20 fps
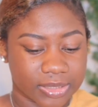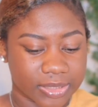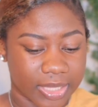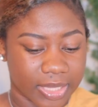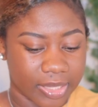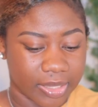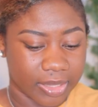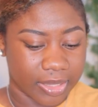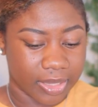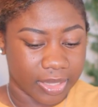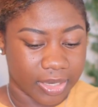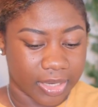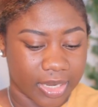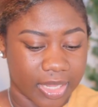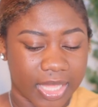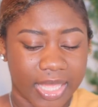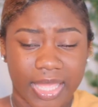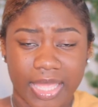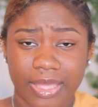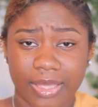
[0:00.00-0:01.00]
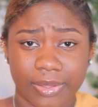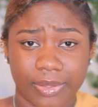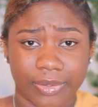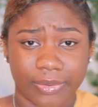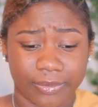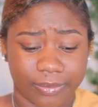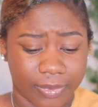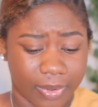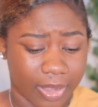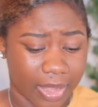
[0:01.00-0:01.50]
and
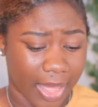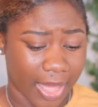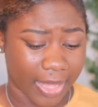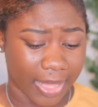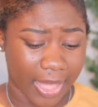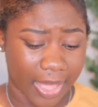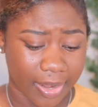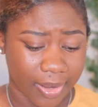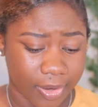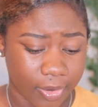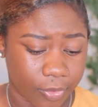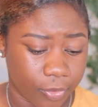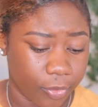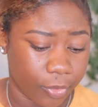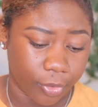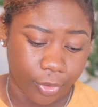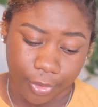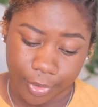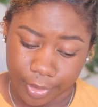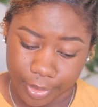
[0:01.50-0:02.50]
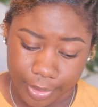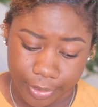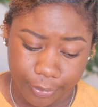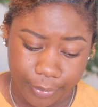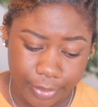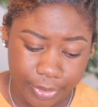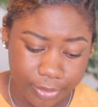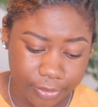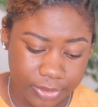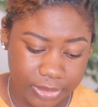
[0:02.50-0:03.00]
it I got it or it
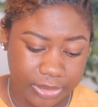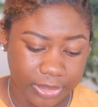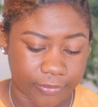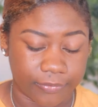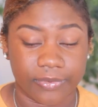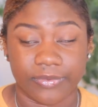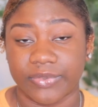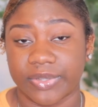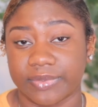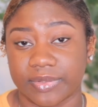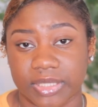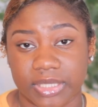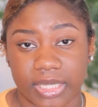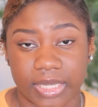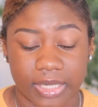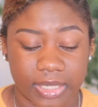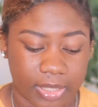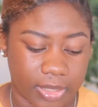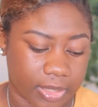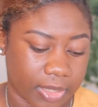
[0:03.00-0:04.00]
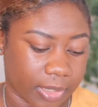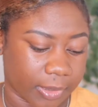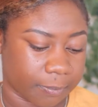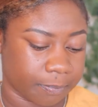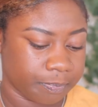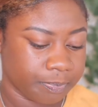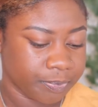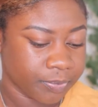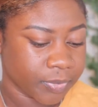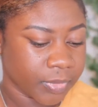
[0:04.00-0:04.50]
went on sale for $15.89.
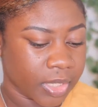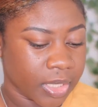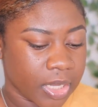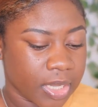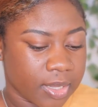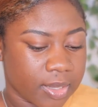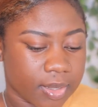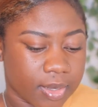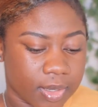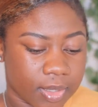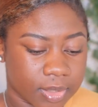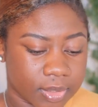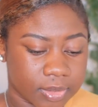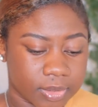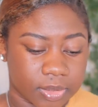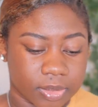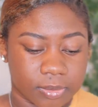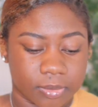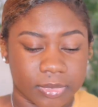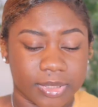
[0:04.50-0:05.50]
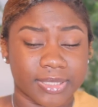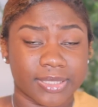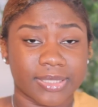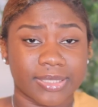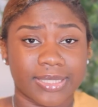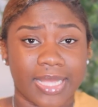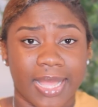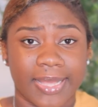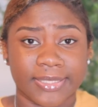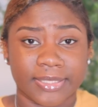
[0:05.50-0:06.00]
Um, it's a
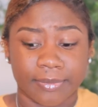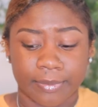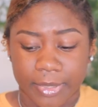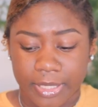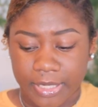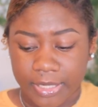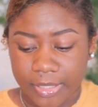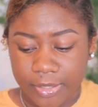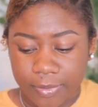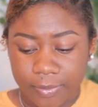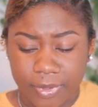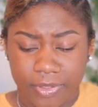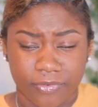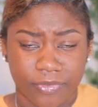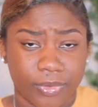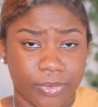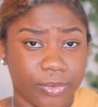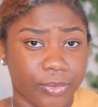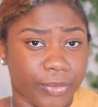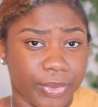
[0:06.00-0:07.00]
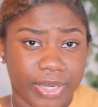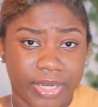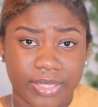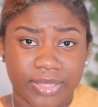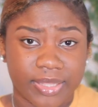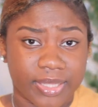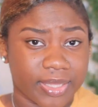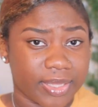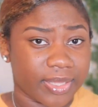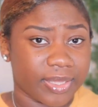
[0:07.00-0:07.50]
size medium. If you
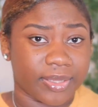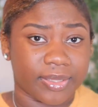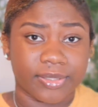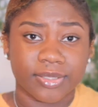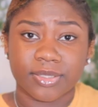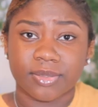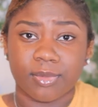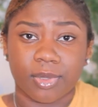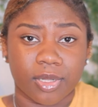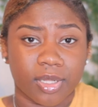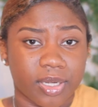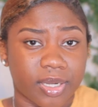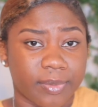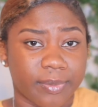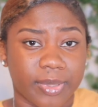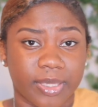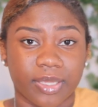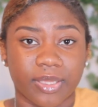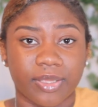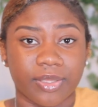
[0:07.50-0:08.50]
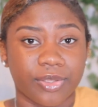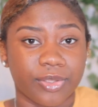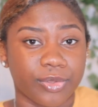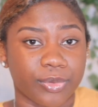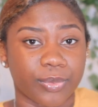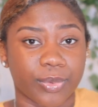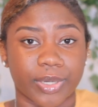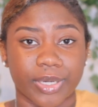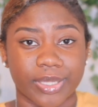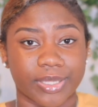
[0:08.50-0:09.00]
anything smaller than me,
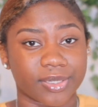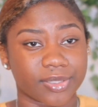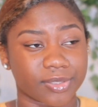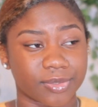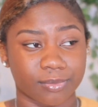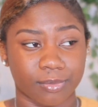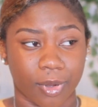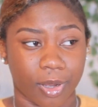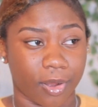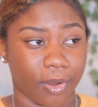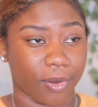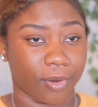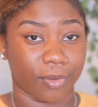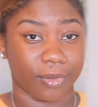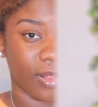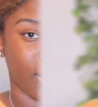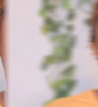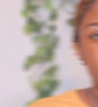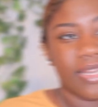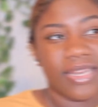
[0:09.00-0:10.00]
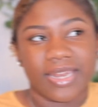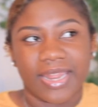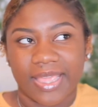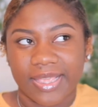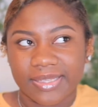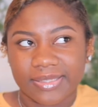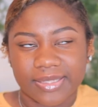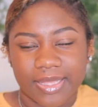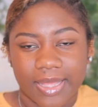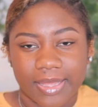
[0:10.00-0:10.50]
you want to get a small. The
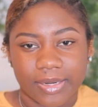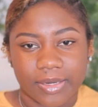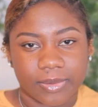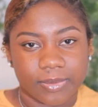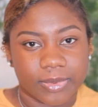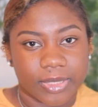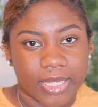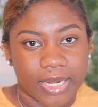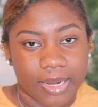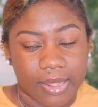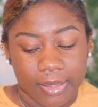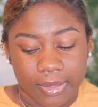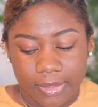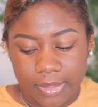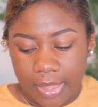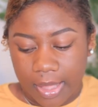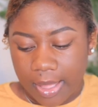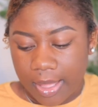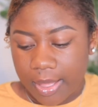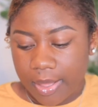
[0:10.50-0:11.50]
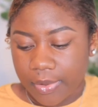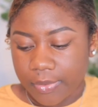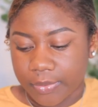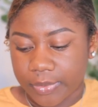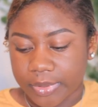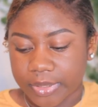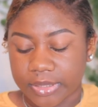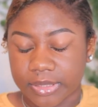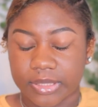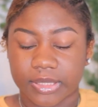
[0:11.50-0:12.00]
next item that I got
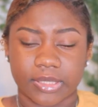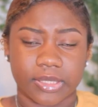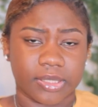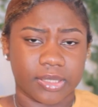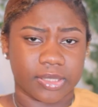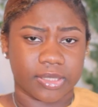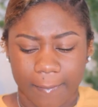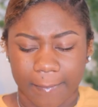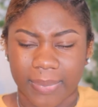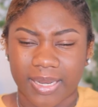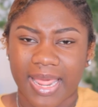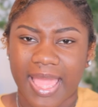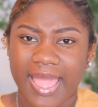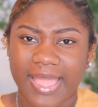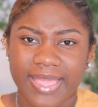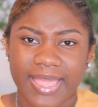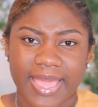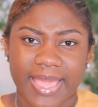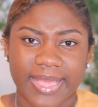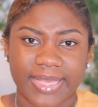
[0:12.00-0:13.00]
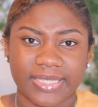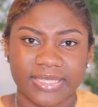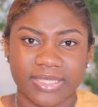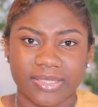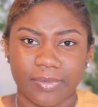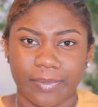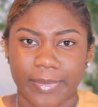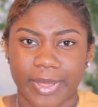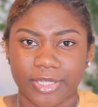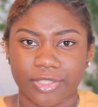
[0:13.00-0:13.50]
was this black
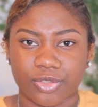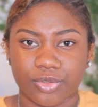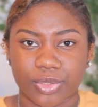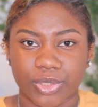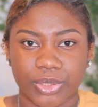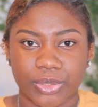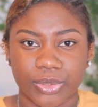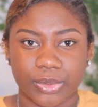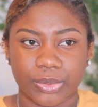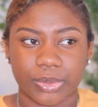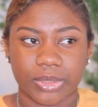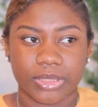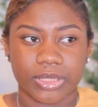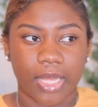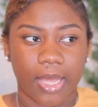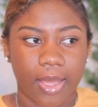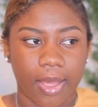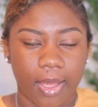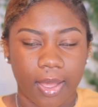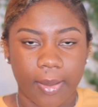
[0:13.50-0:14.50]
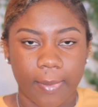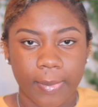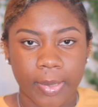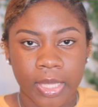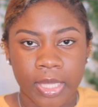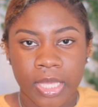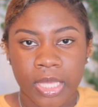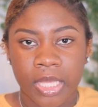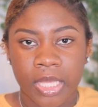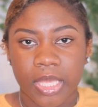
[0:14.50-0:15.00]
asymmetrical top.
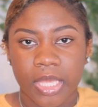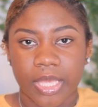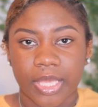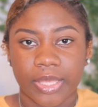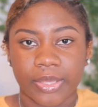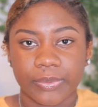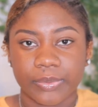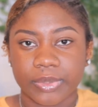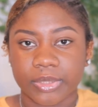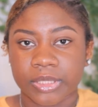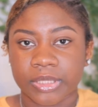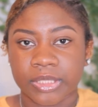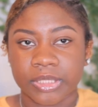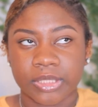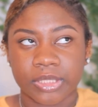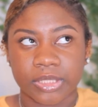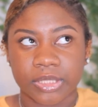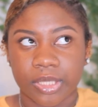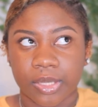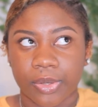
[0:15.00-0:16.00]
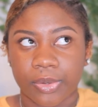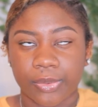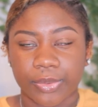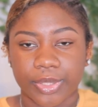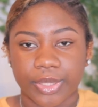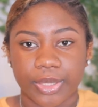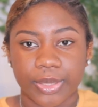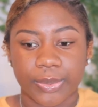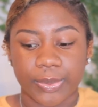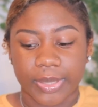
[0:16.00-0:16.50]
It was so
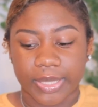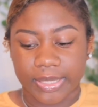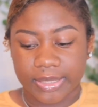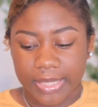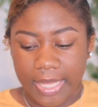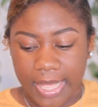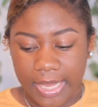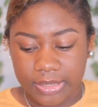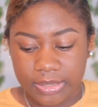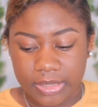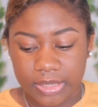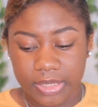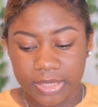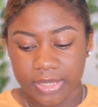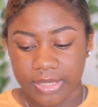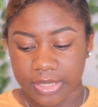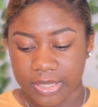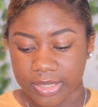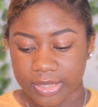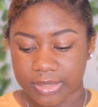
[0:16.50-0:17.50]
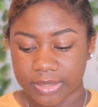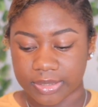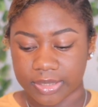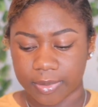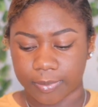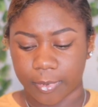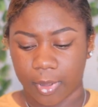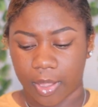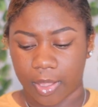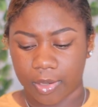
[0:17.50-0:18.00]
cute. It actually does
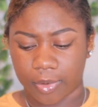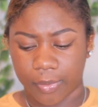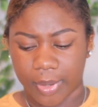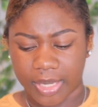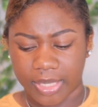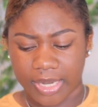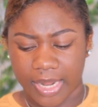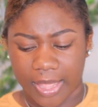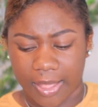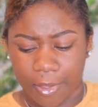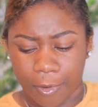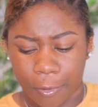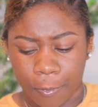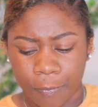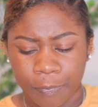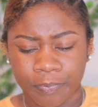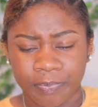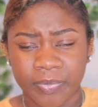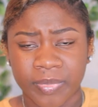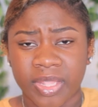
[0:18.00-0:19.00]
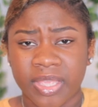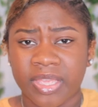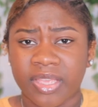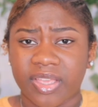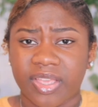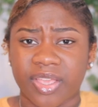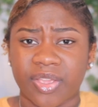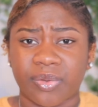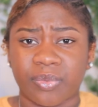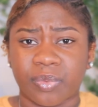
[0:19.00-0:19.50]
zip all the way down.
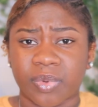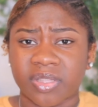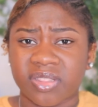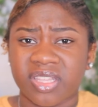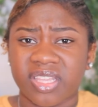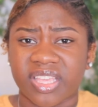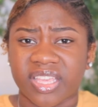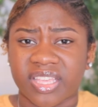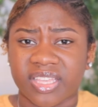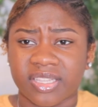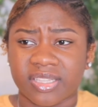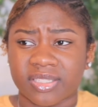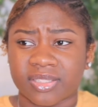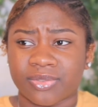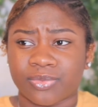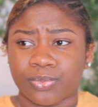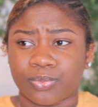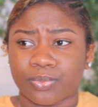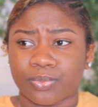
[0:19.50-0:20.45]
It really is